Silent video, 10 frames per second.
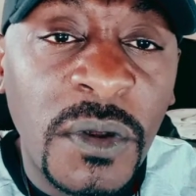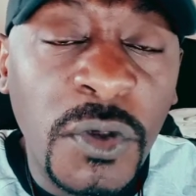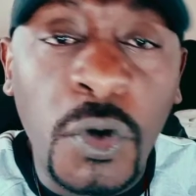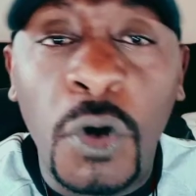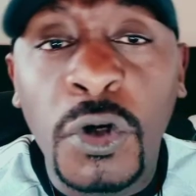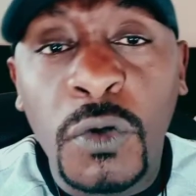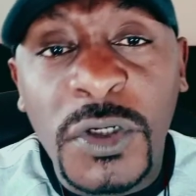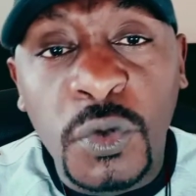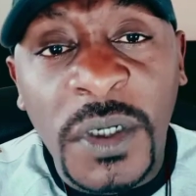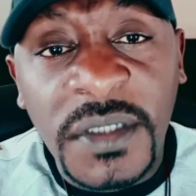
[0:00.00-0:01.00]
You all know
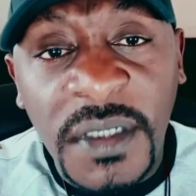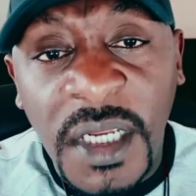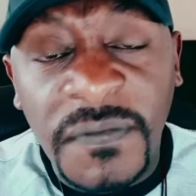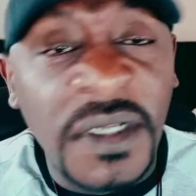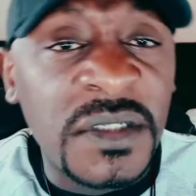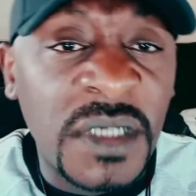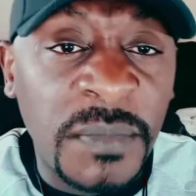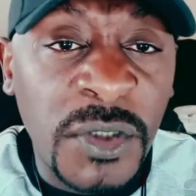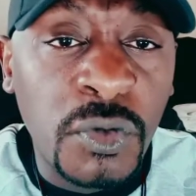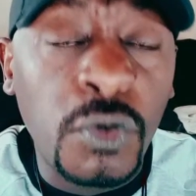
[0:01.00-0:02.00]
what you want in life. That is
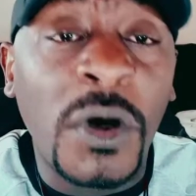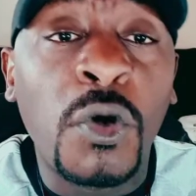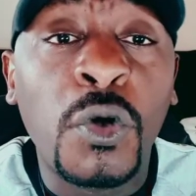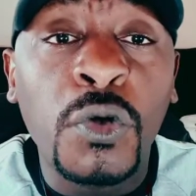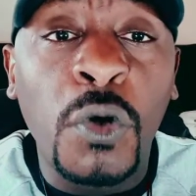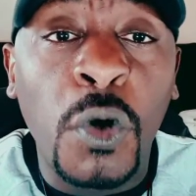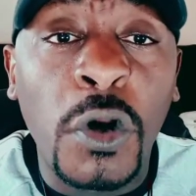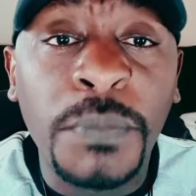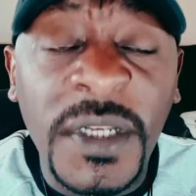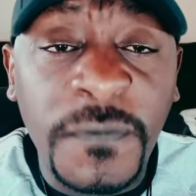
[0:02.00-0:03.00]
number two. You're
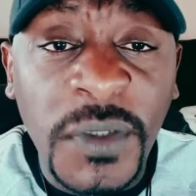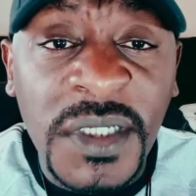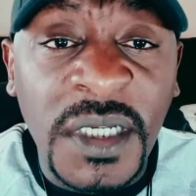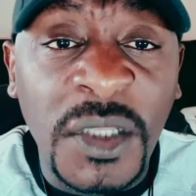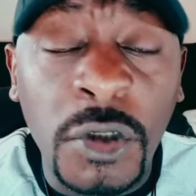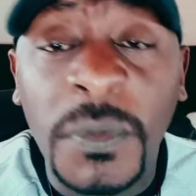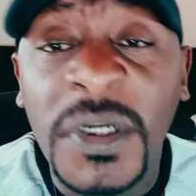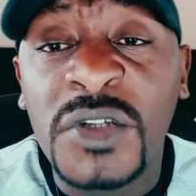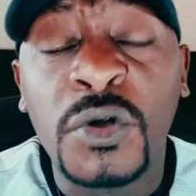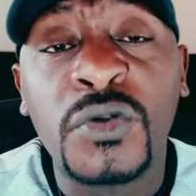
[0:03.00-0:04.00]
all mean for each other.
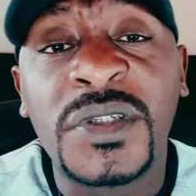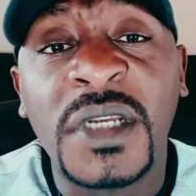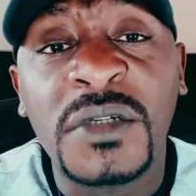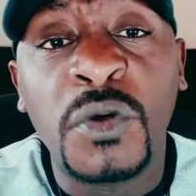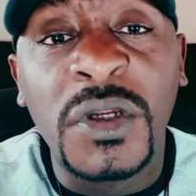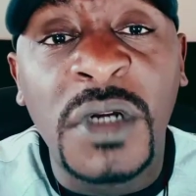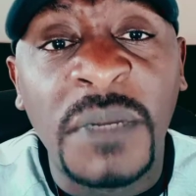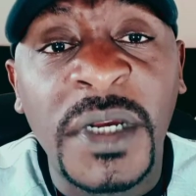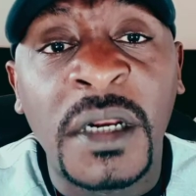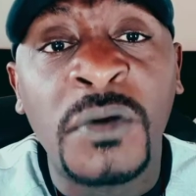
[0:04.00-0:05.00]
Nobody's going to start
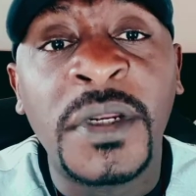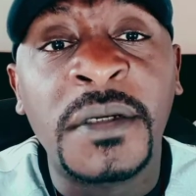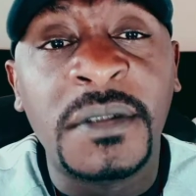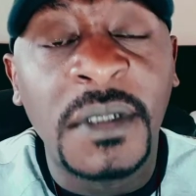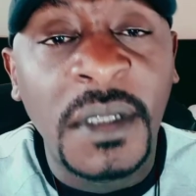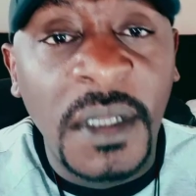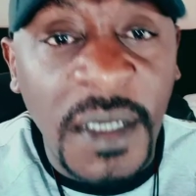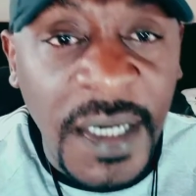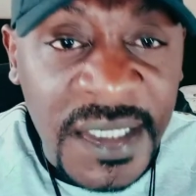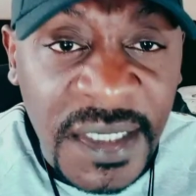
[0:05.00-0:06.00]
coming around and
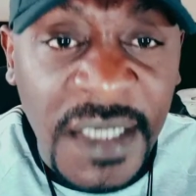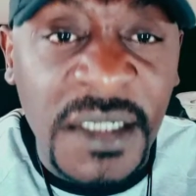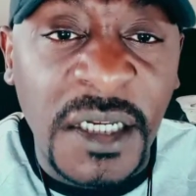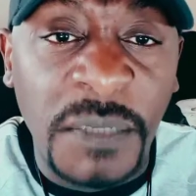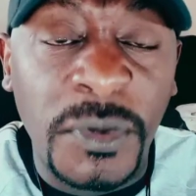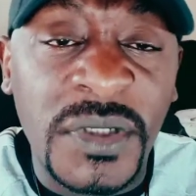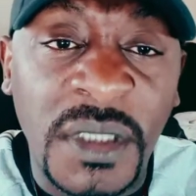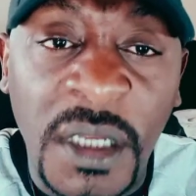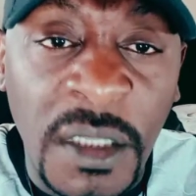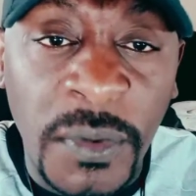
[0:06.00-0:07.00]
gaslighting and abusing
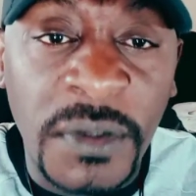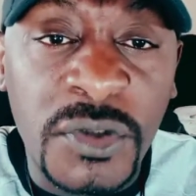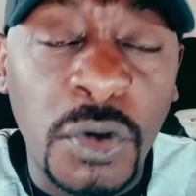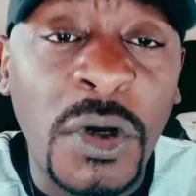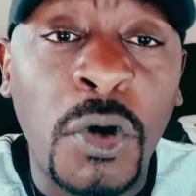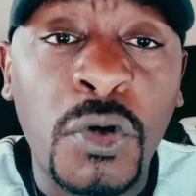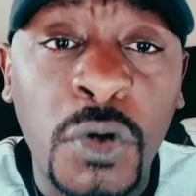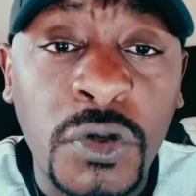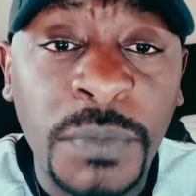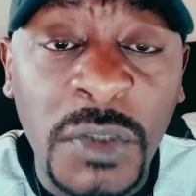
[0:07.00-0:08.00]
the other one. So you're all
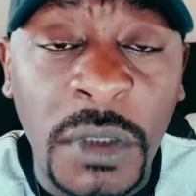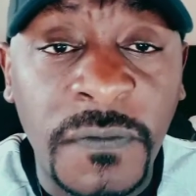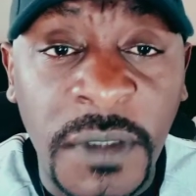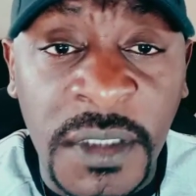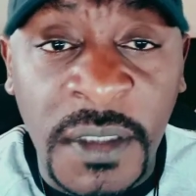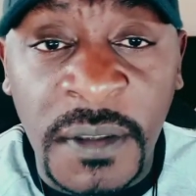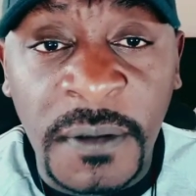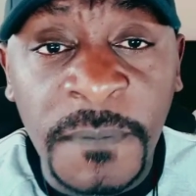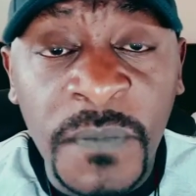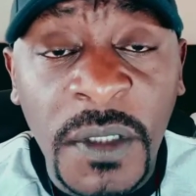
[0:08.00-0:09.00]
going to mean well for each other.
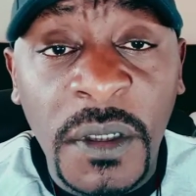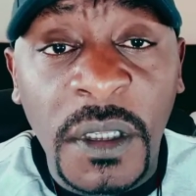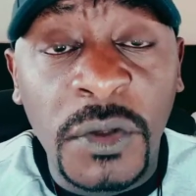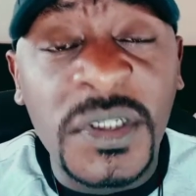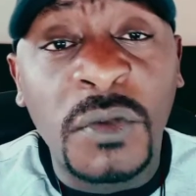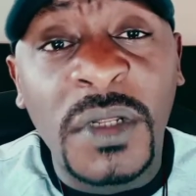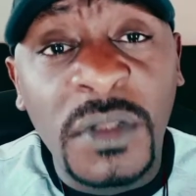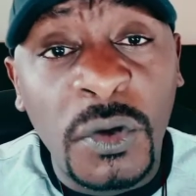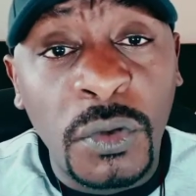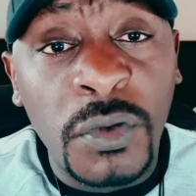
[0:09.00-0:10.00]
Those are
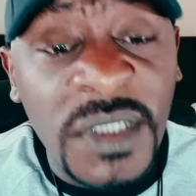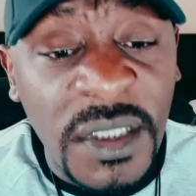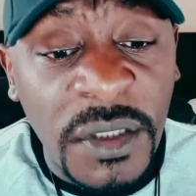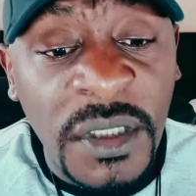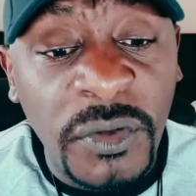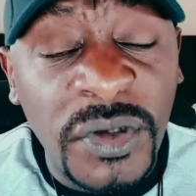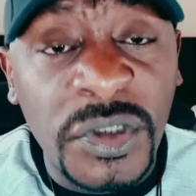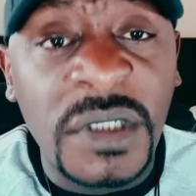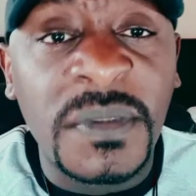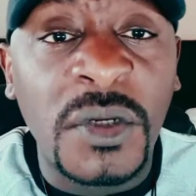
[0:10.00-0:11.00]
the
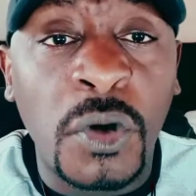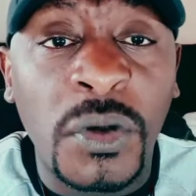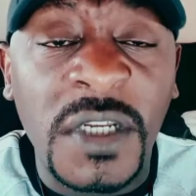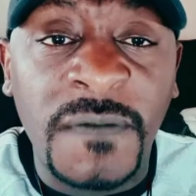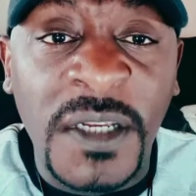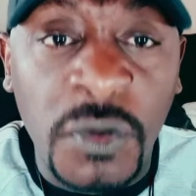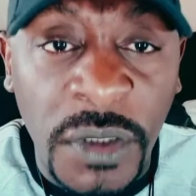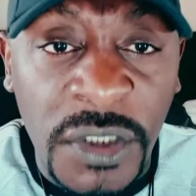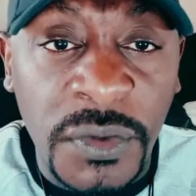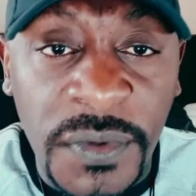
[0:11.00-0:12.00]
relationships they call divine
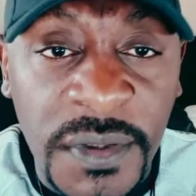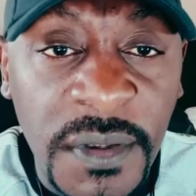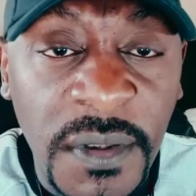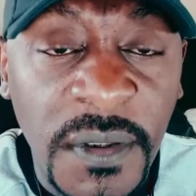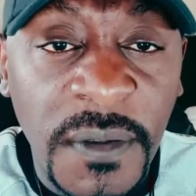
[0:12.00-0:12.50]
connections.